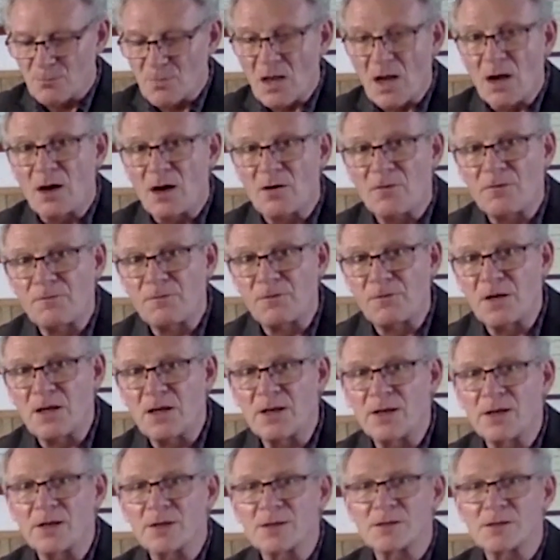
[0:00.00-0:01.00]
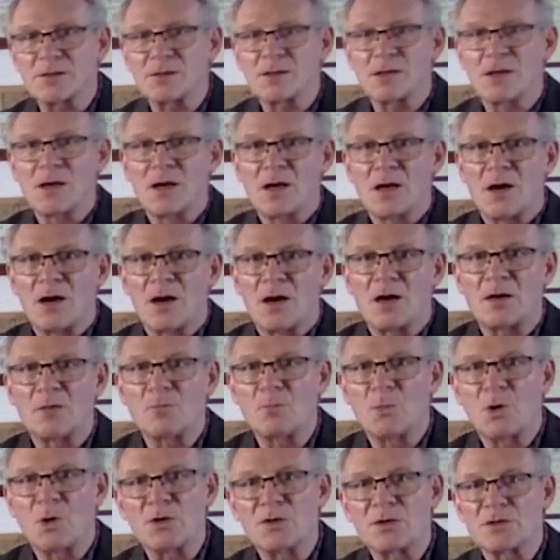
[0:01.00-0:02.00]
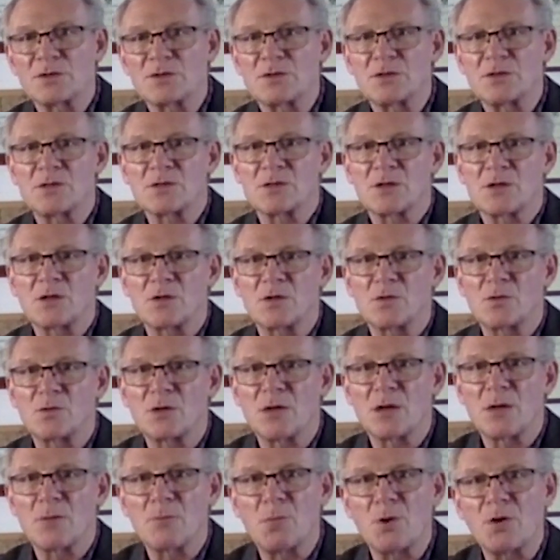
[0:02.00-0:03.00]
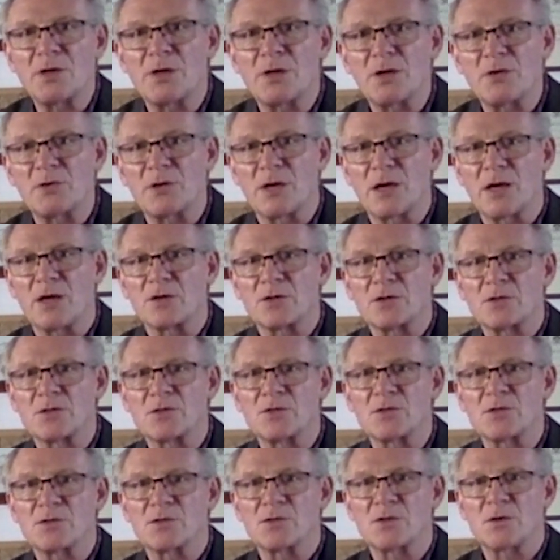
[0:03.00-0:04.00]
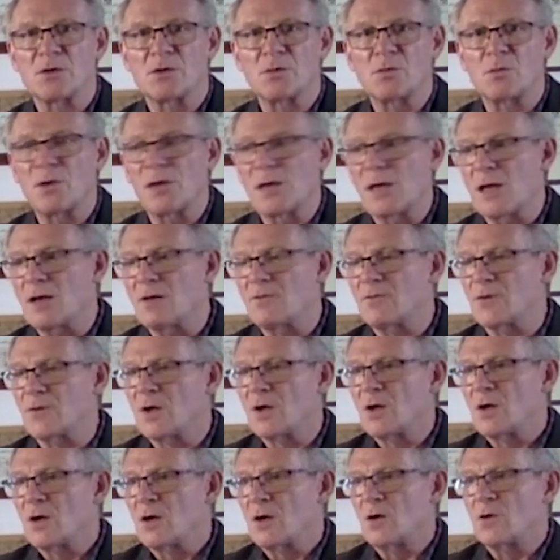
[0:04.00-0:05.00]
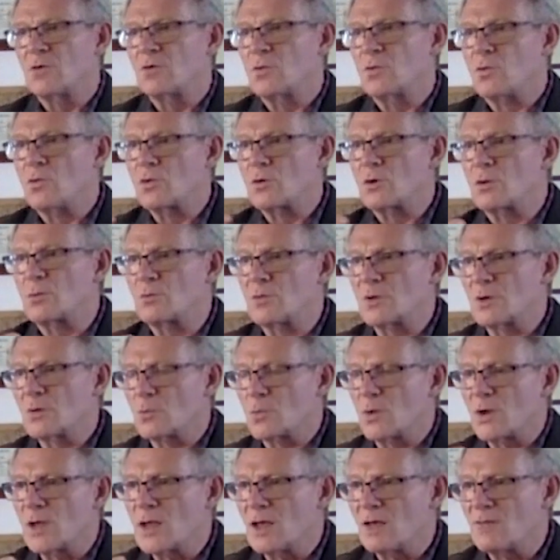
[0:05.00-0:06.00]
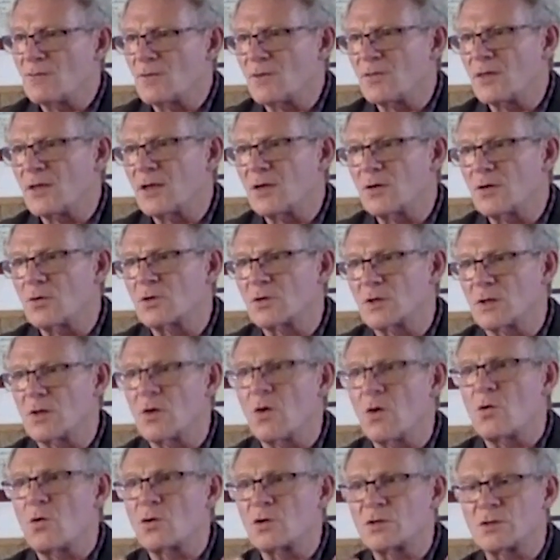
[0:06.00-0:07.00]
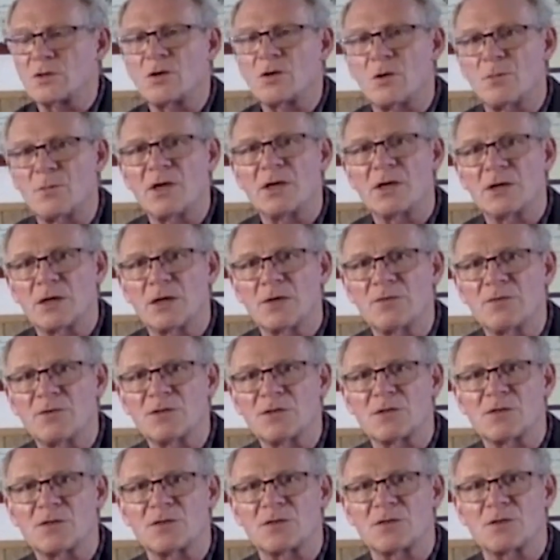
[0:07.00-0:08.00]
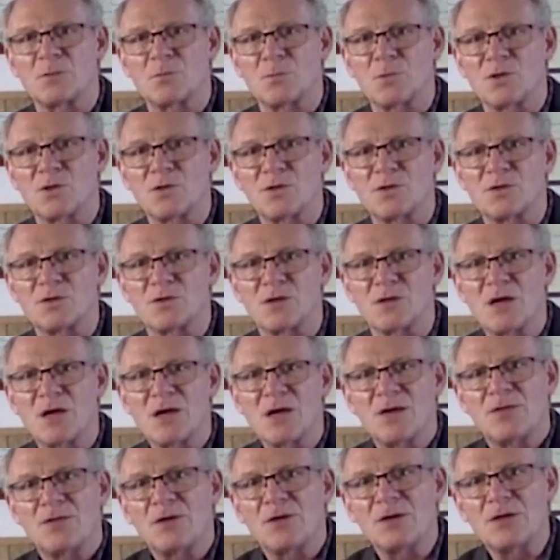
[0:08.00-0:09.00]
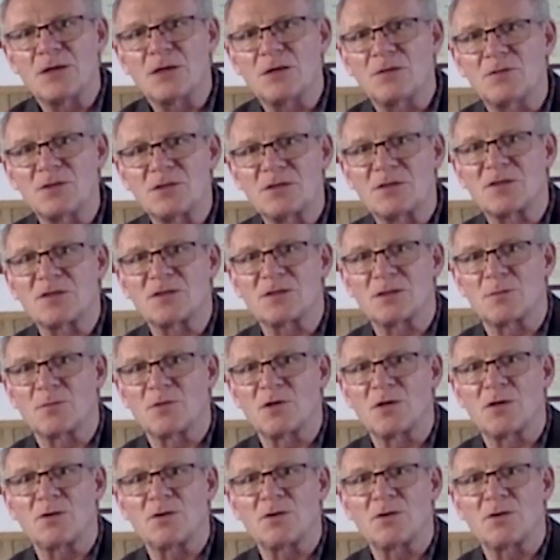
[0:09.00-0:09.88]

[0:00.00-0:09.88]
our feelings, our emotions, and all our body reactions. So we have a thing called an autonomic nervous system, which is the nervous system that